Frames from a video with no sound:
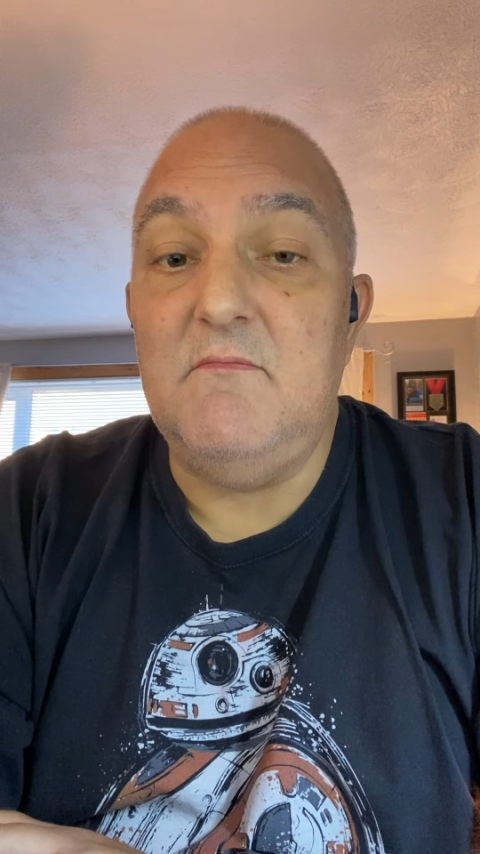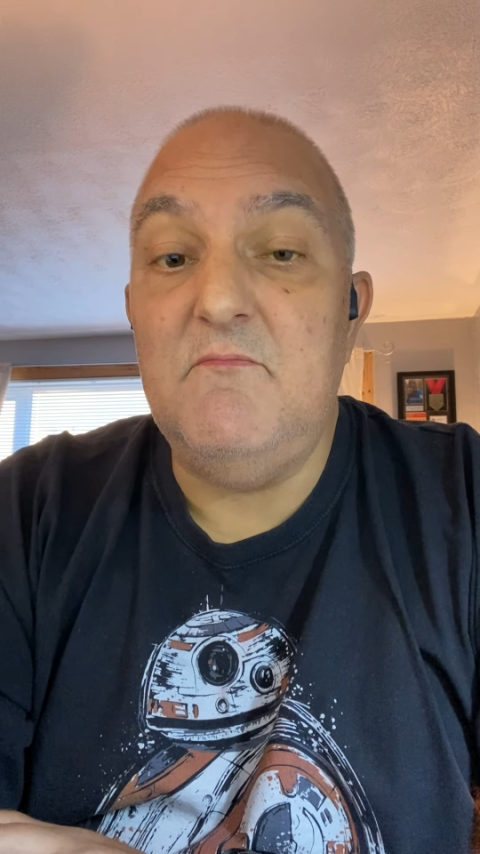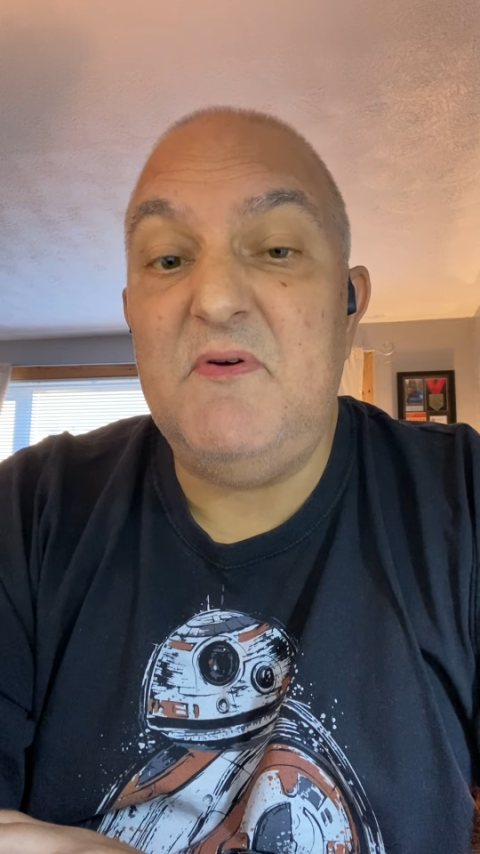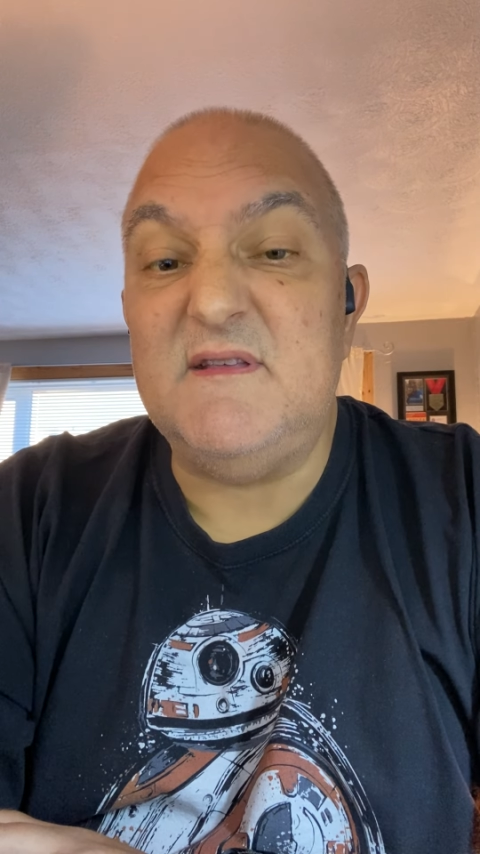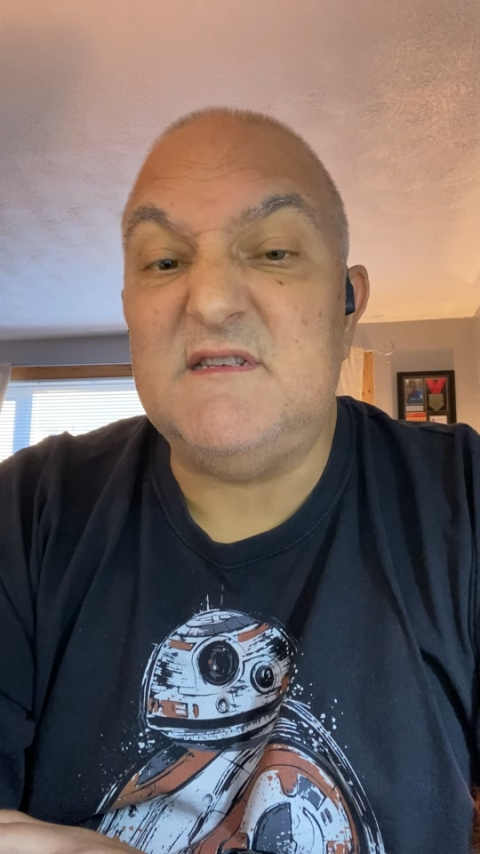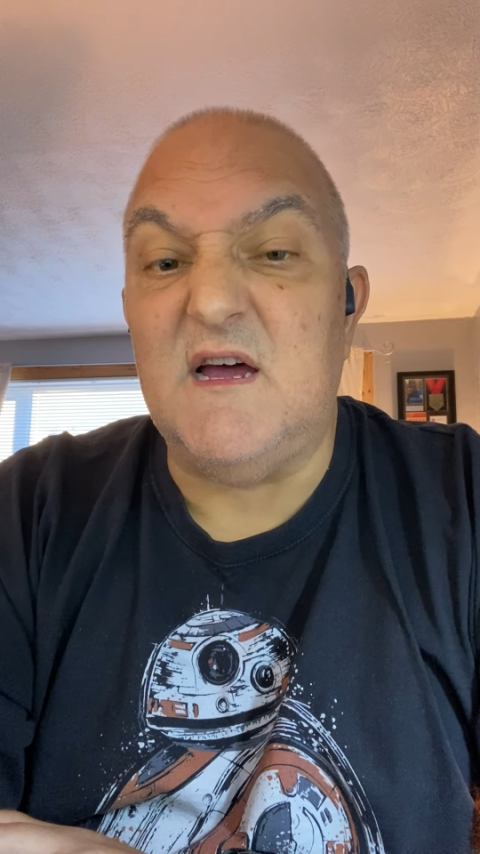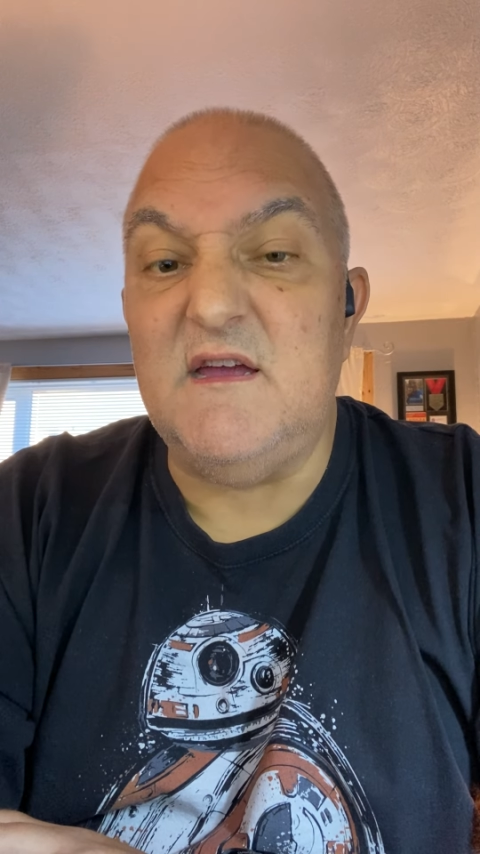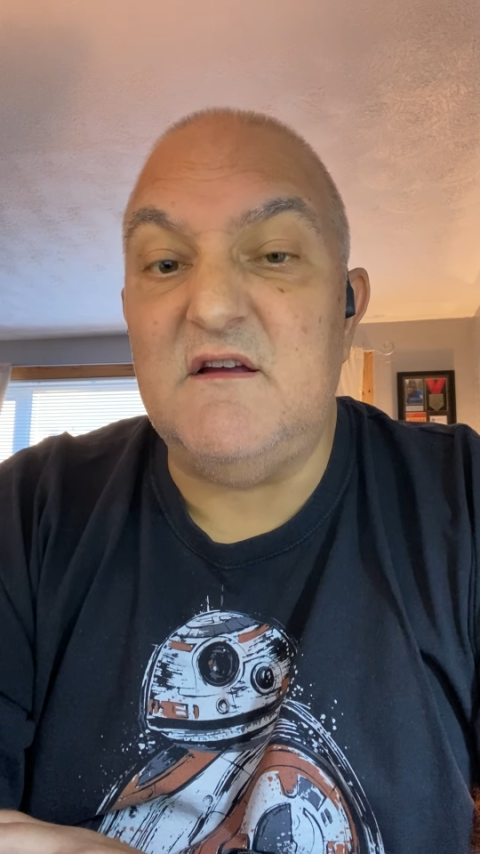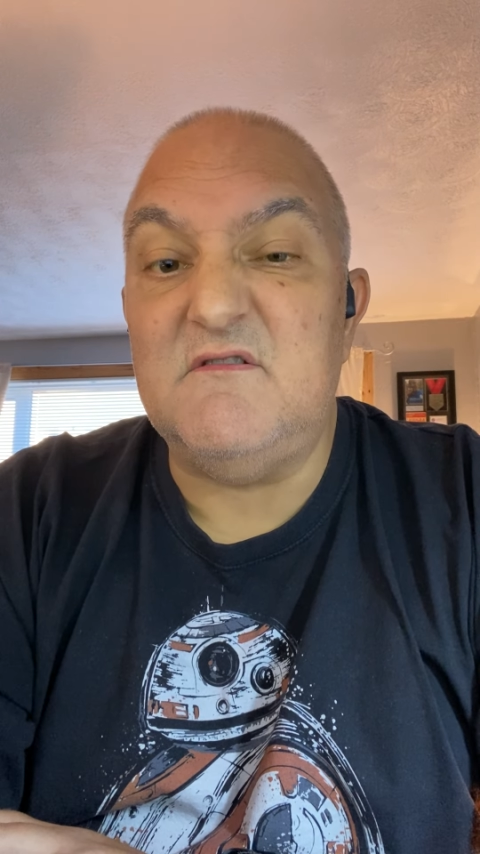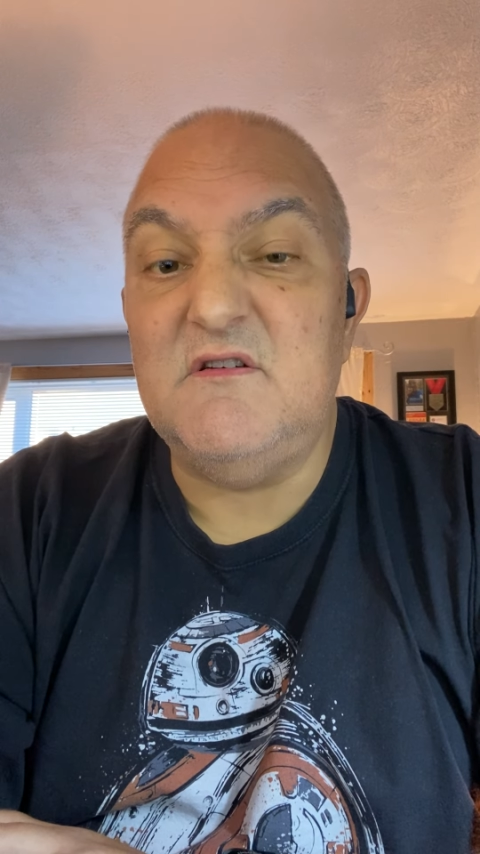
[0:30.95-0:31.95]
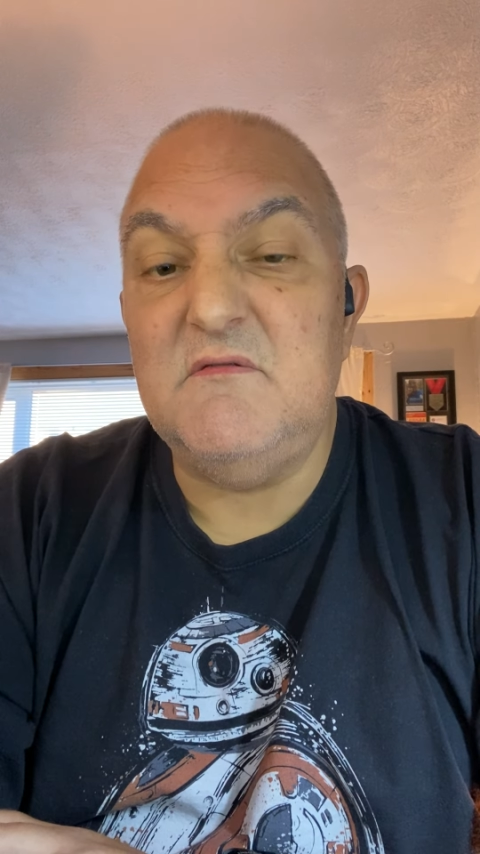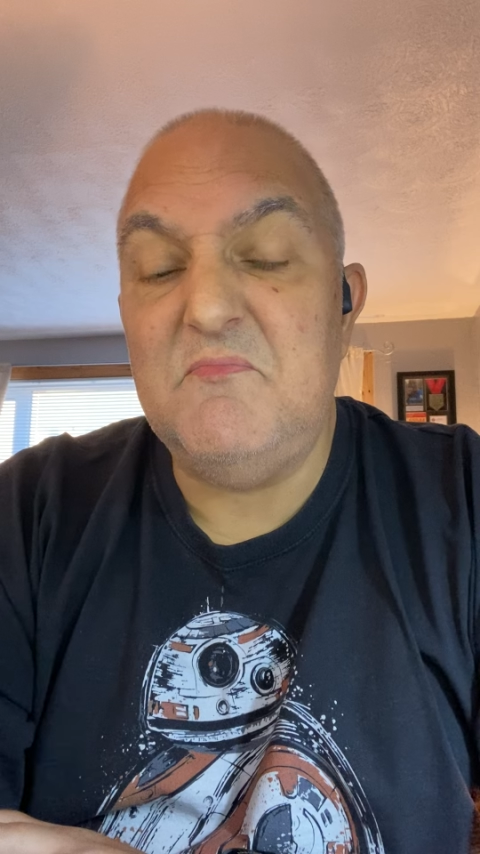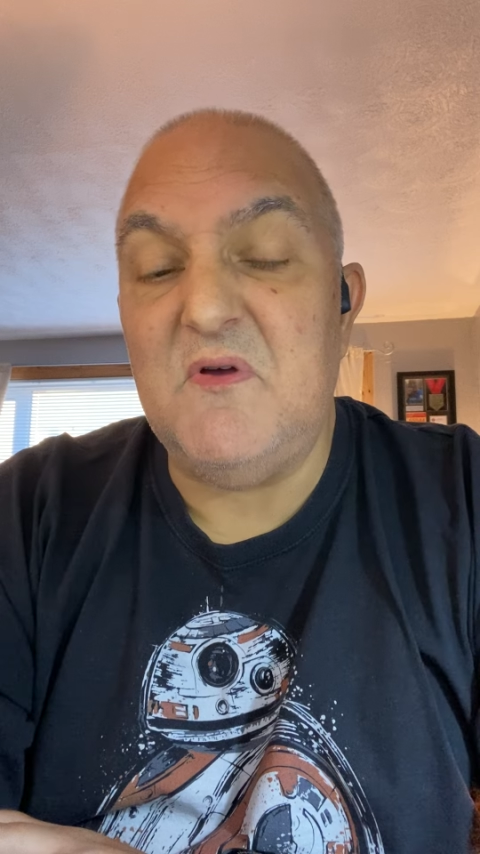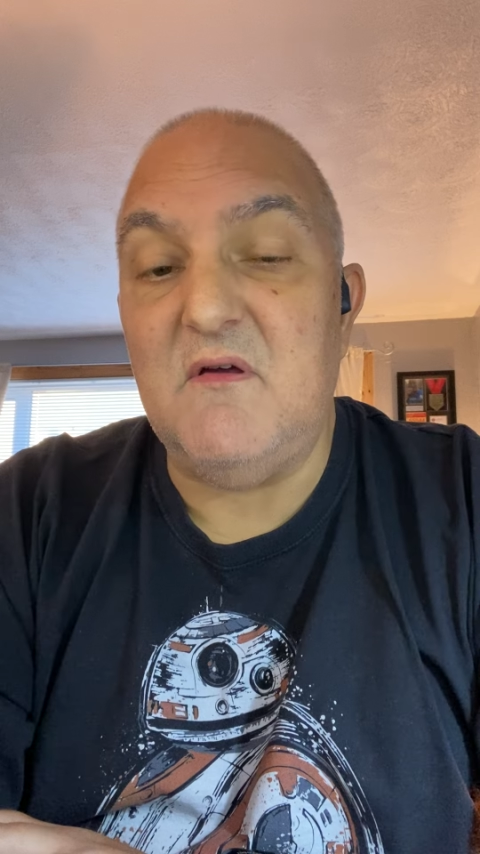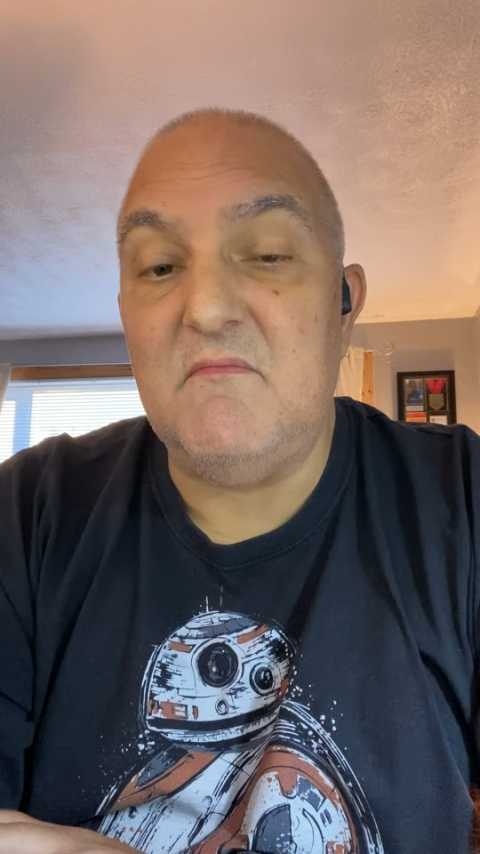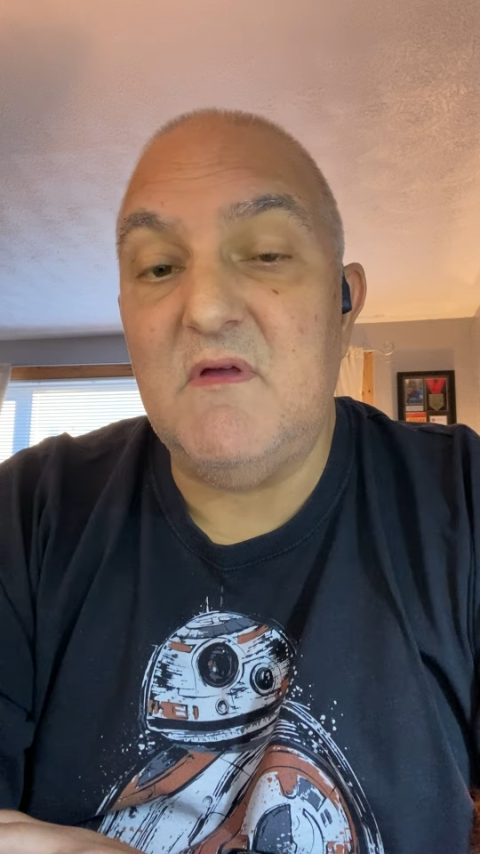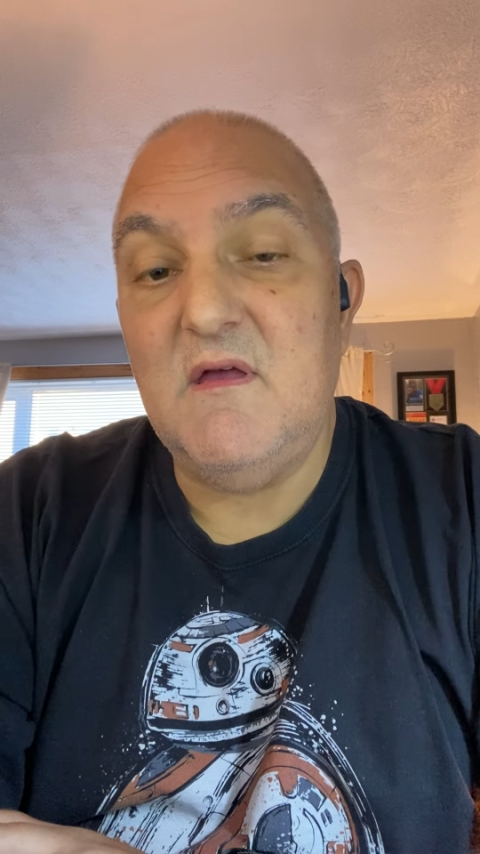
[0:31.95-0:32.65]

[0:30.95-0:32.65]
A bit tired, but